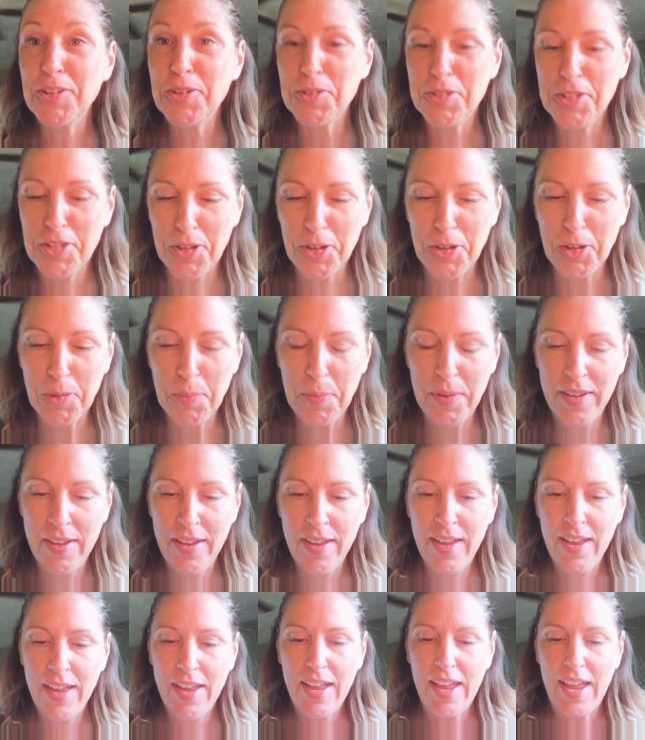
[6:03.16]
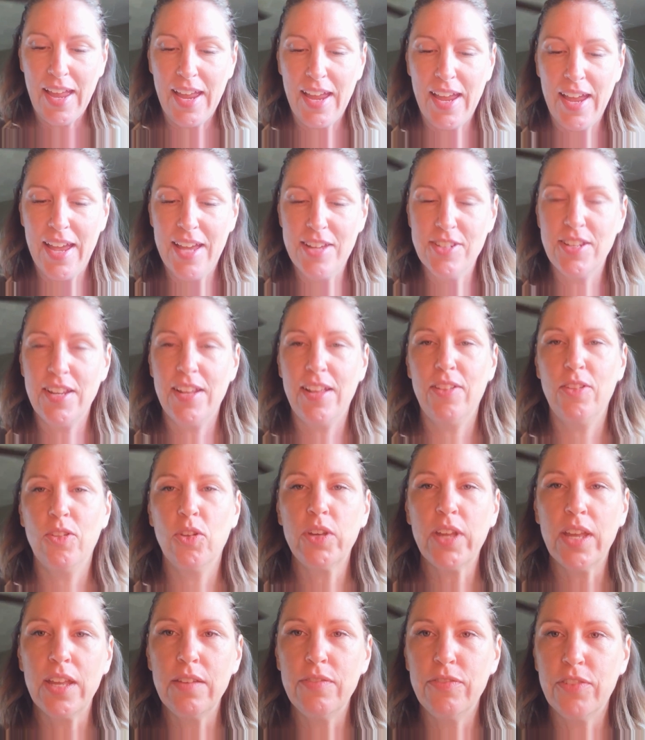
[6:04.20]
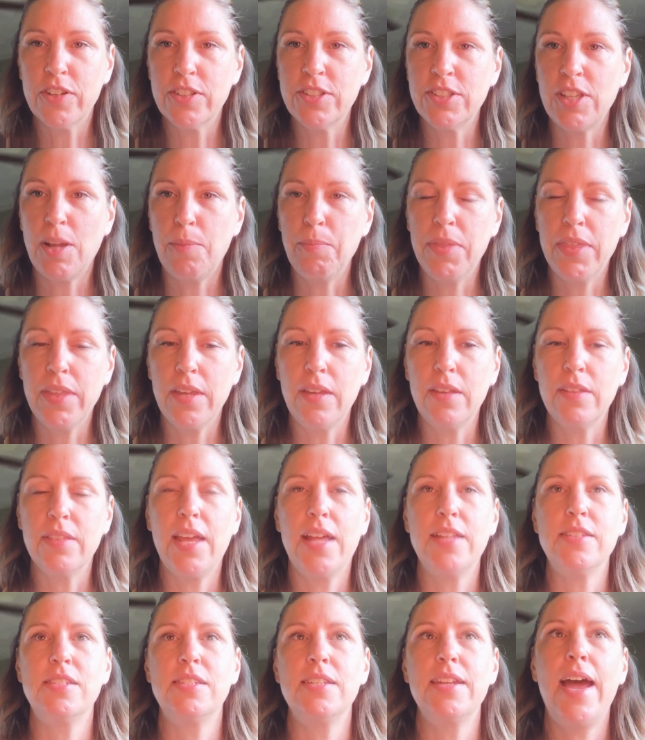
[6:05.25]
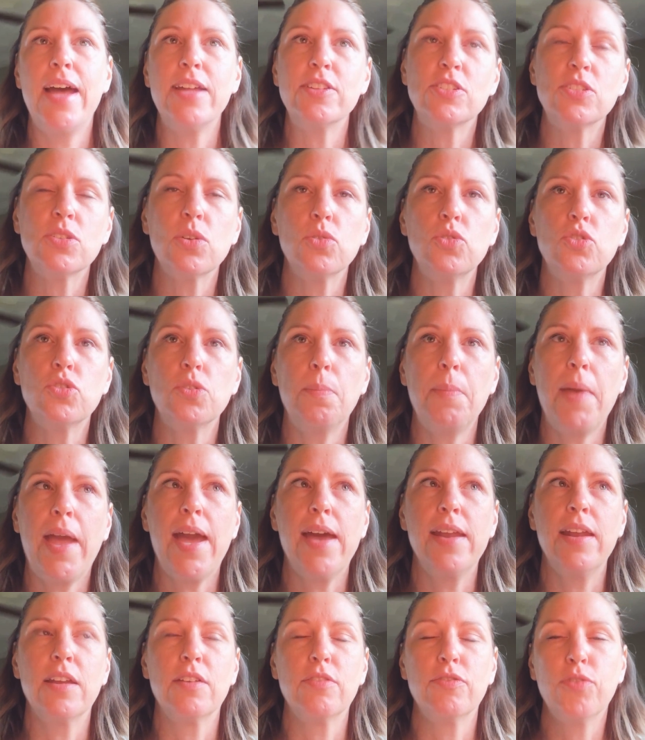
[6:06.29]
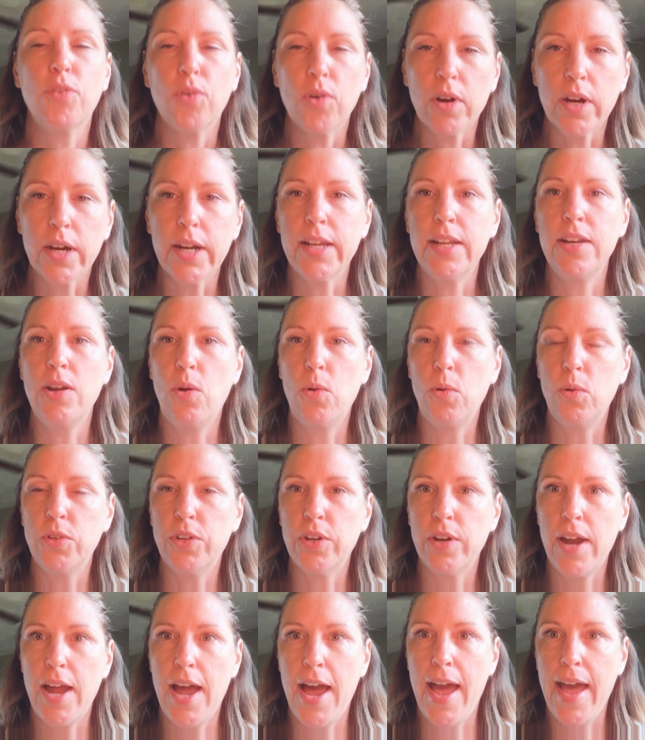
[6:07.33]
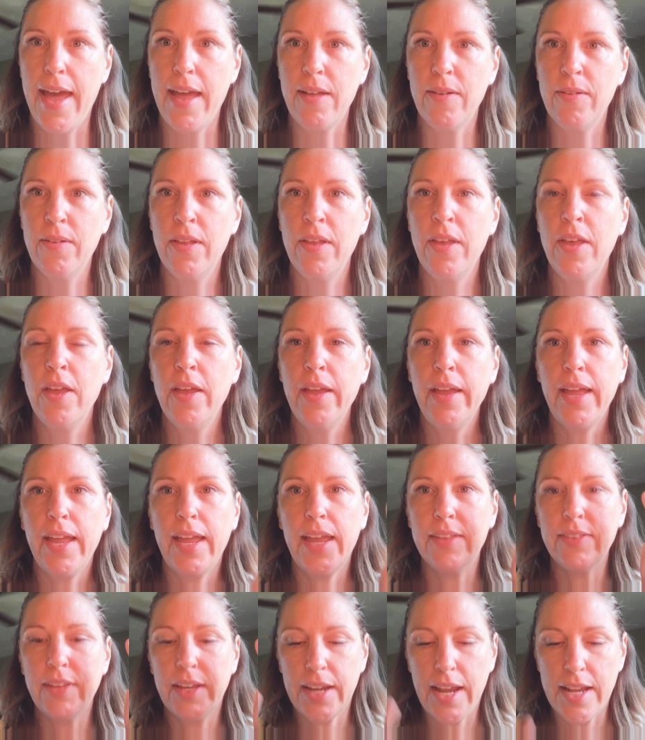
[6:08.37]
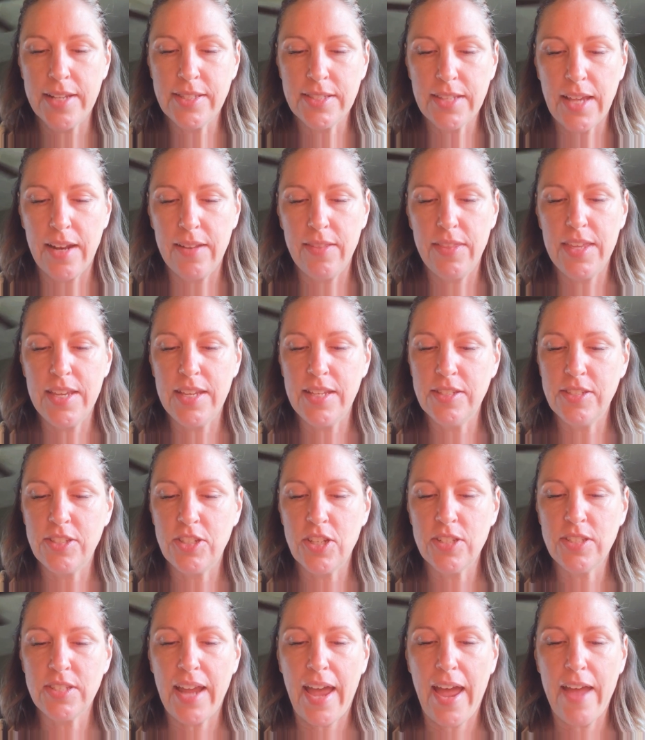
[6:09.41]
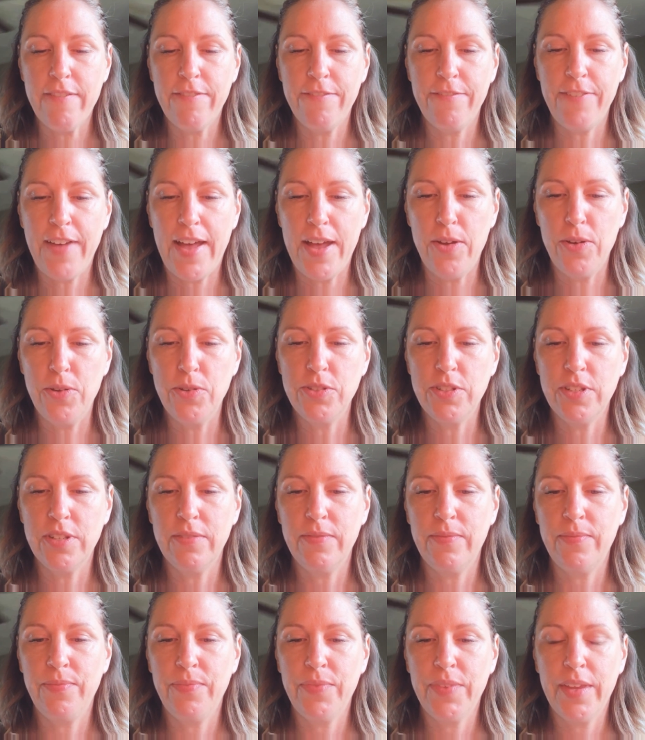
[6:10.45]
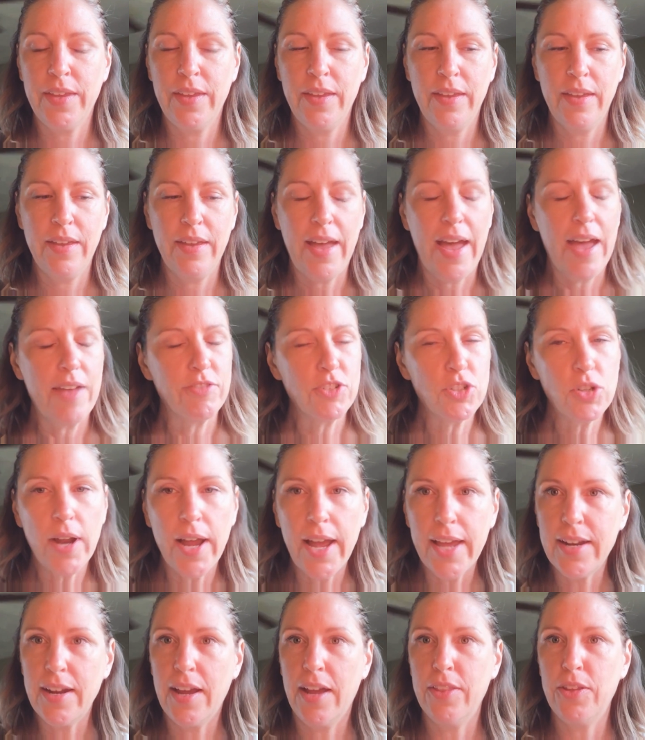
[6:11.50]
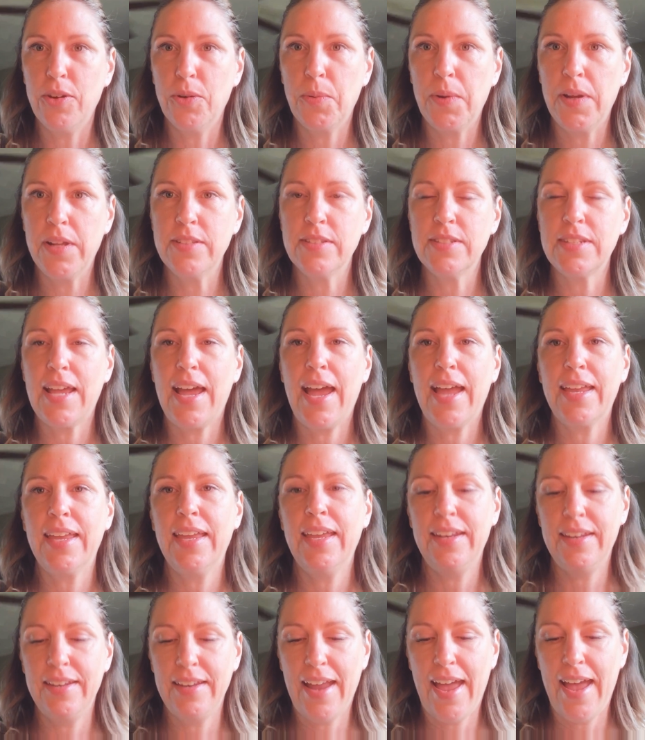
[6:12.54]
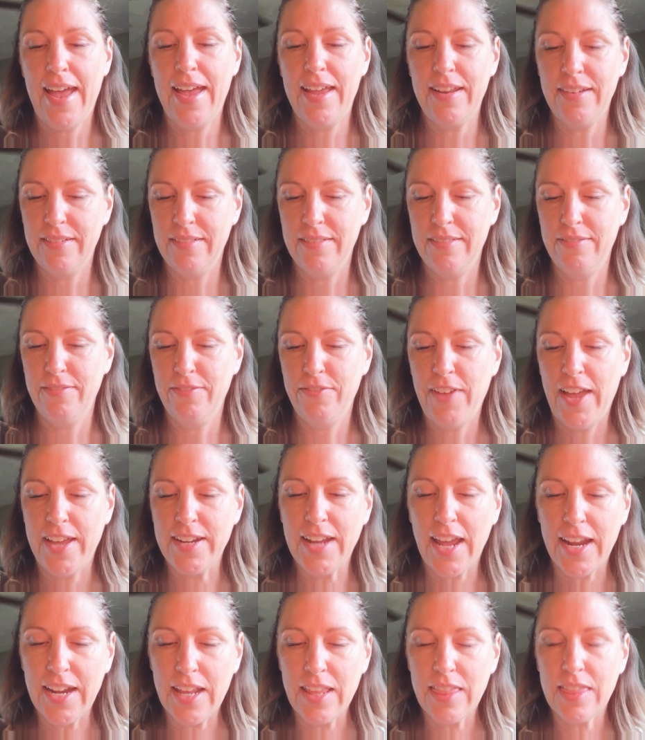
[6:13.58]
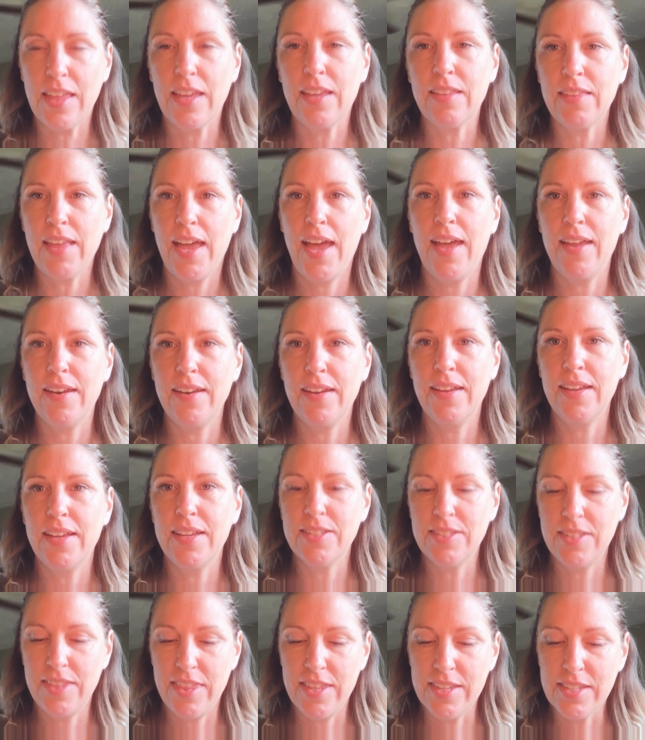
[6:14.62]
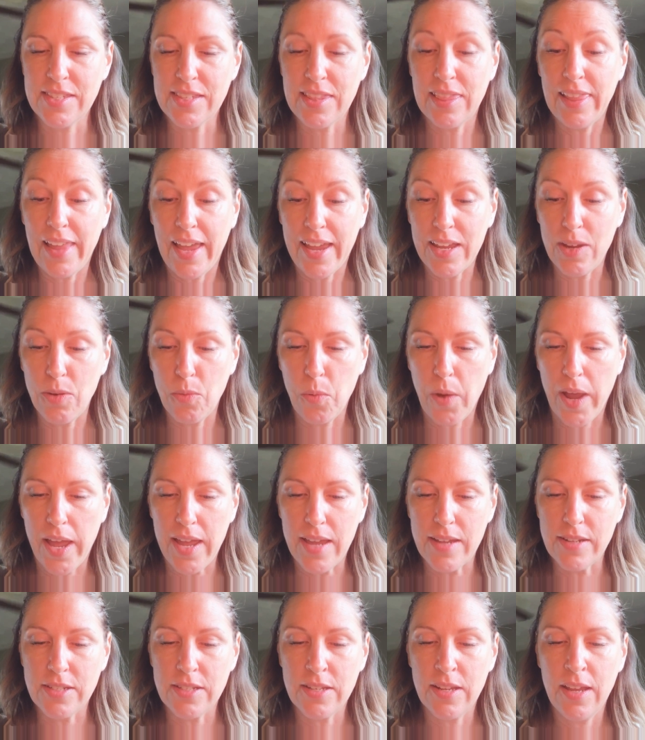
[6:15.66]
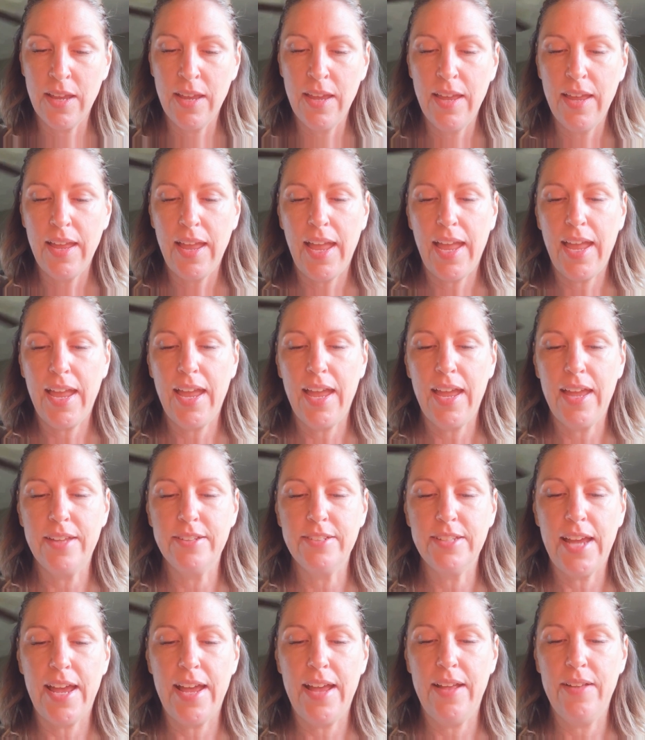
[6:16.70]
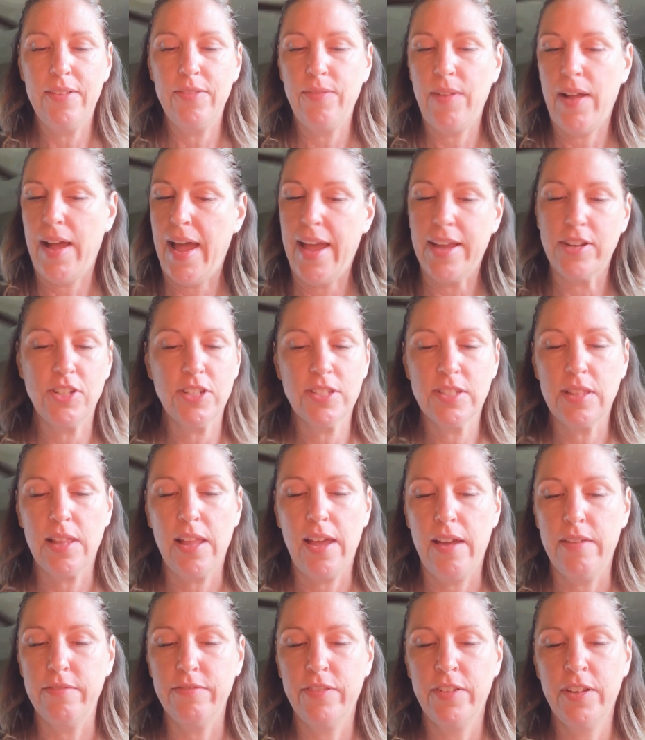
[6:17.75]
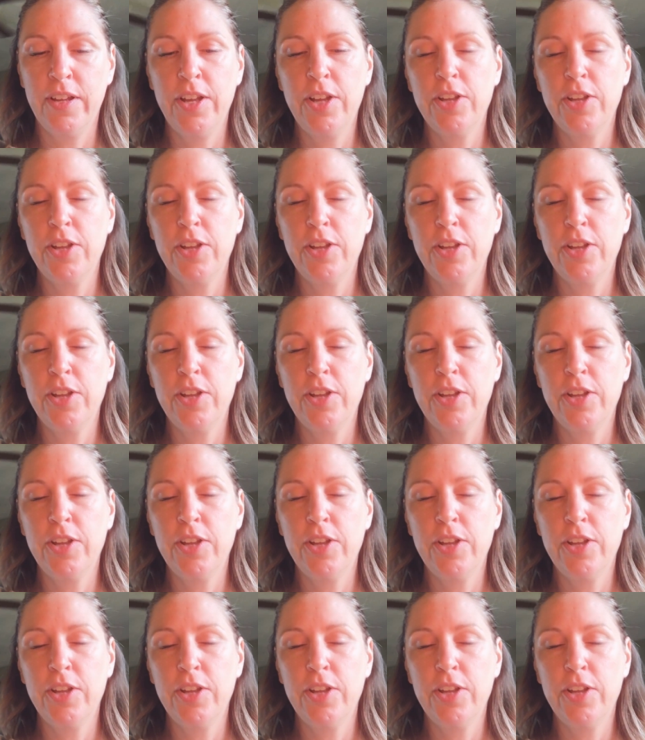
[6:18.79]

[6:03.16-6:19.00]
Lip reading: YouTube and looking for something that's not so dramatic for an older eye. And like I said, these I've tried other ones. I cannot find anything that is this lightweight and I just love.